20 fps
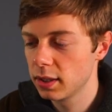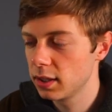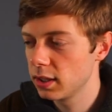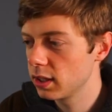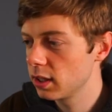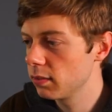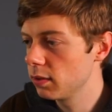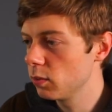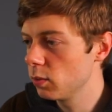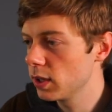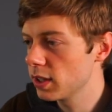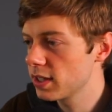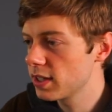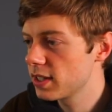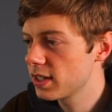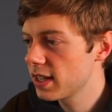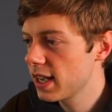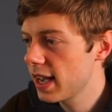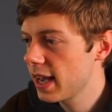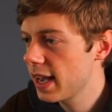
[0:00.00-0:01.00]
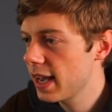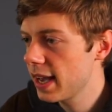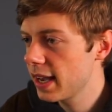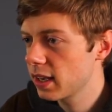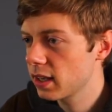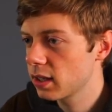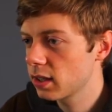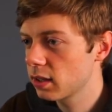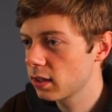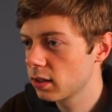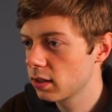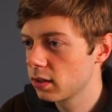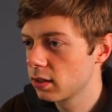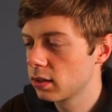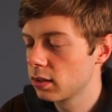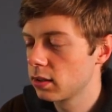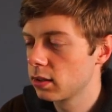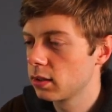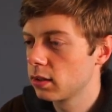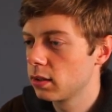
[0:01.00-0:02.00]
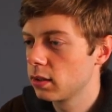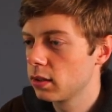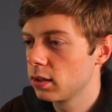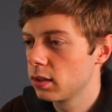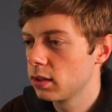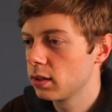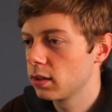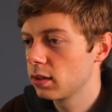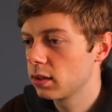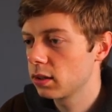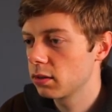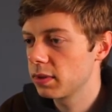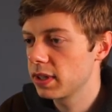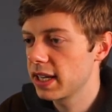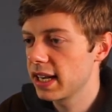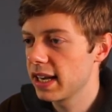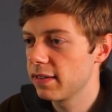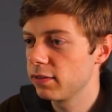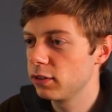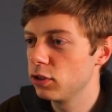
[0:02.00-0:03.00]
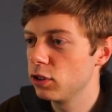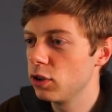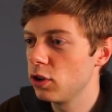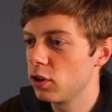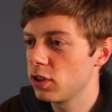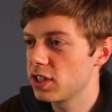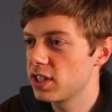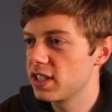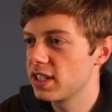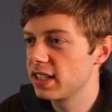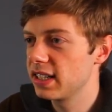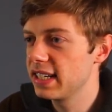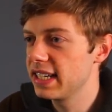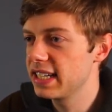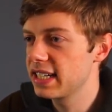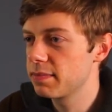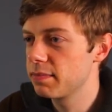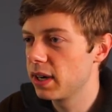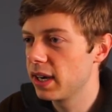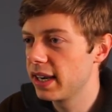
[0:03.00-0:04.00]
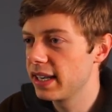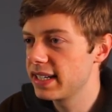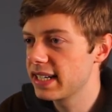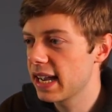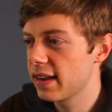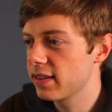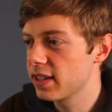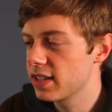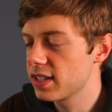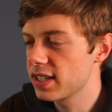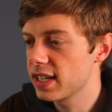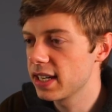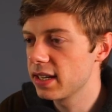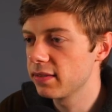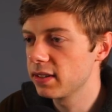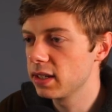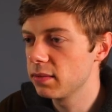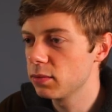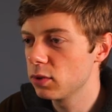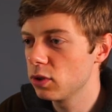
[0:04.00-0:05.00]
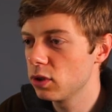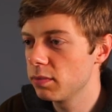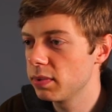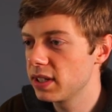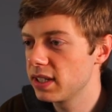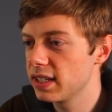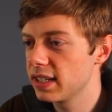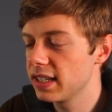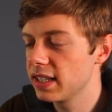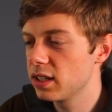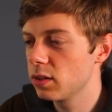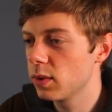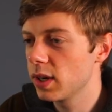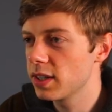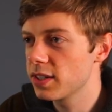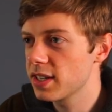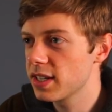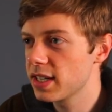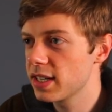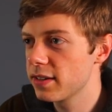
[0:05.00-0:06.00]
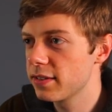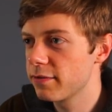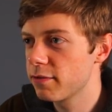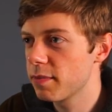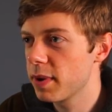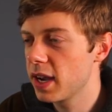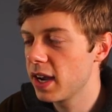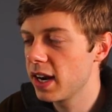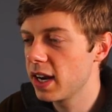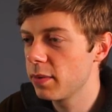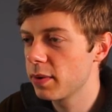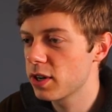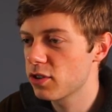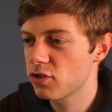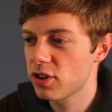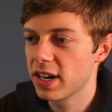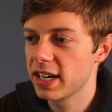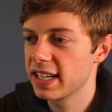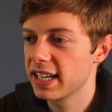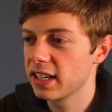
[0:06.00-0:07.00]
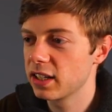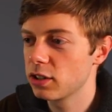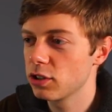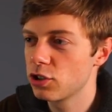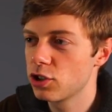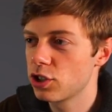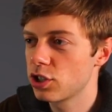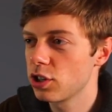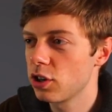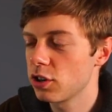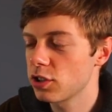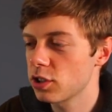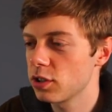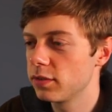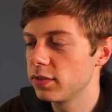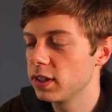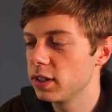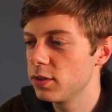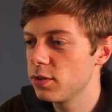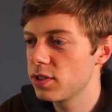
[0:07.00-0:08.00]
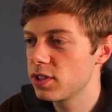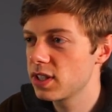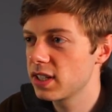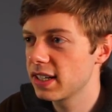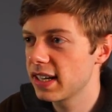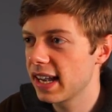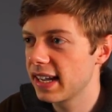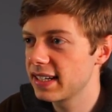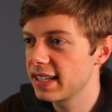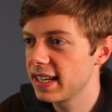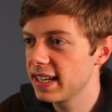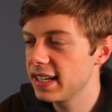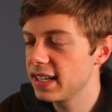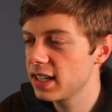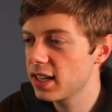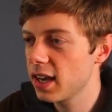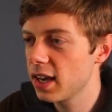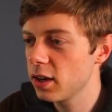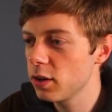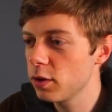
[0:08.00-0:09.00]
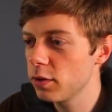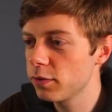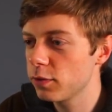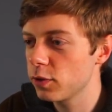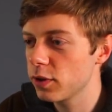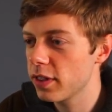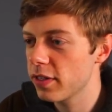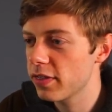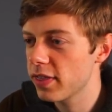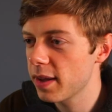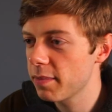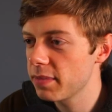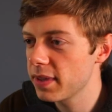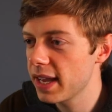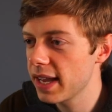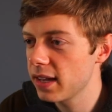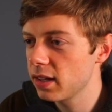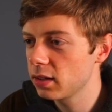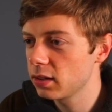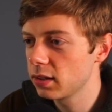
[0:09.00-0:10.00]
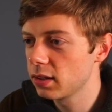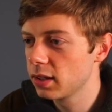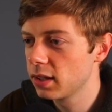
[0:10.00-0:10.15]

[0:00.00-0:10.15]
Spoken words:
me 1 sec. Be careful not to delete my Daveth save anymore, but delete the ones I did from earlier when I was trying to get a good shot of Lucien and Inigo for the thumbnail.